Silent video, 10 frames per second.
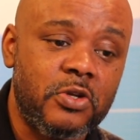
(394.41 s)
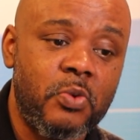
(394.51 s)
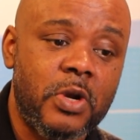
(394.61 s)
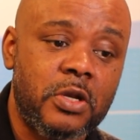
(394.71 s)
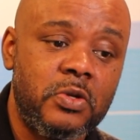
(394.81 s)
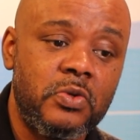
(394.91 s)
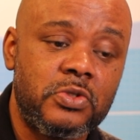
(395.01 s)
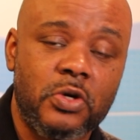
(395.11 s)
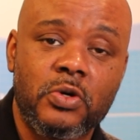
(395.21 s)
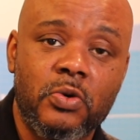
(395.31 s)
So you want to do
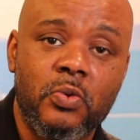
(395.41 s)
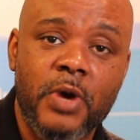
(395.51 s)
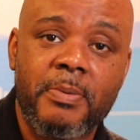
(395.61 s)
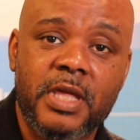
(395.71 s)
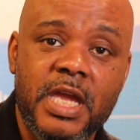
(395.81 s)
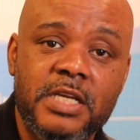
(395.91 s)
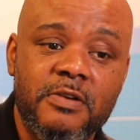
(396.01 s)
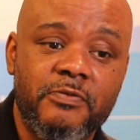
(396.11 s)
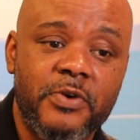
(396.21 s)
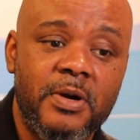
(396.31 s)
Zerto
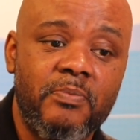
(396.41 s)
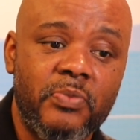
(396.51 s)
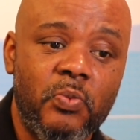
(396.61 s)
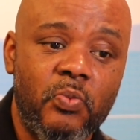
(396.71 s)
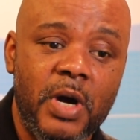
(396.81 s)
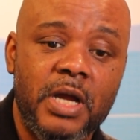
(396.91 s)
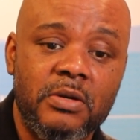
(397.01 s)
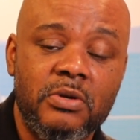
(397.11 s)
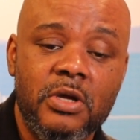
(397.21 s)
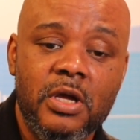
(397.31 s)
replication from
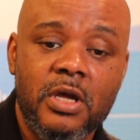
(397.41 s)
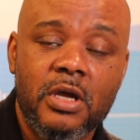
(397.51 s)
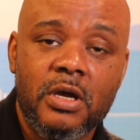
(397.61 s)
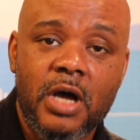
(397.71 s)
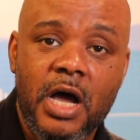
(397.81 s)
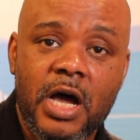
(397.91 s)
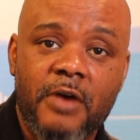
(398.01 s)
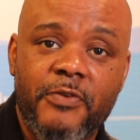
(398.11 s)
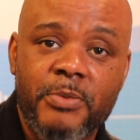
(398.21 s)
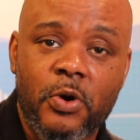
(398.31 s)
one,
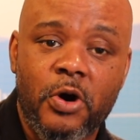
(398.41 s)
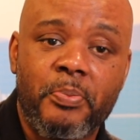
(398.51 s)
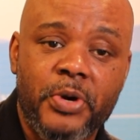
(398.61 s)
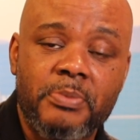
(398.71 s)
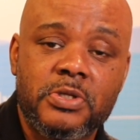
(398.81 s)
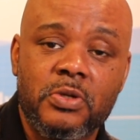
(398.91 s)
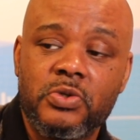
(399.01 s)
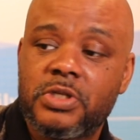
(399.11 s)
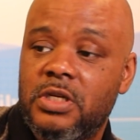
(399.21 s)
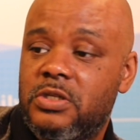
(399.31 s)
uh, from your on-prem
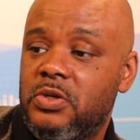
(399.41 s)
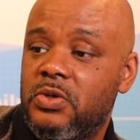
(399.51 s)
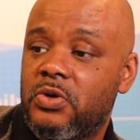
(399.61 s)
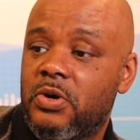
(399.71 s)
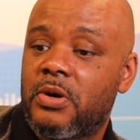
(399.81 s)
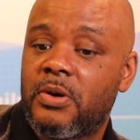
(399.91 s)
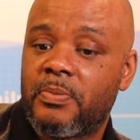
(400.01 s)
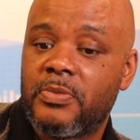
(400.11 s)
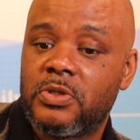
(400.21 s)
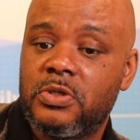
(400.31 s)
solution to
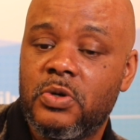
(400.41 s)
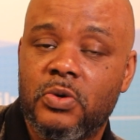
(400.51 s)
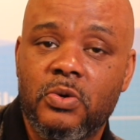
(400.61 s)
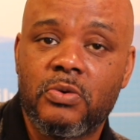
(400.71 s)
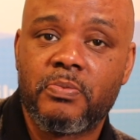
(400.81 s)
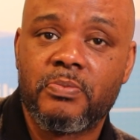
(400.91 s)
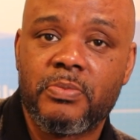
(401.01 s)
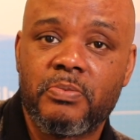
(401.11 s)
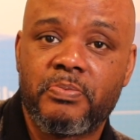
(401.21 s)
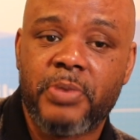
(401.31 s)
your Google
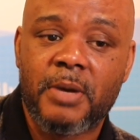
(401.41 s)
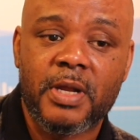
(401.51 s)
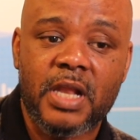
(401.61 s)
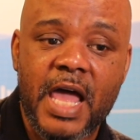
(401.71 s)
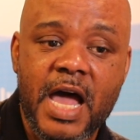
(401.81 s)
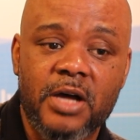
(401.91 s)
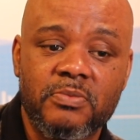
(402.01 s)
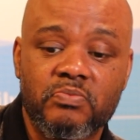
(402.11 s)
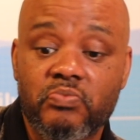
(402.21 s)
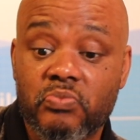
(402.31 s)
public cloud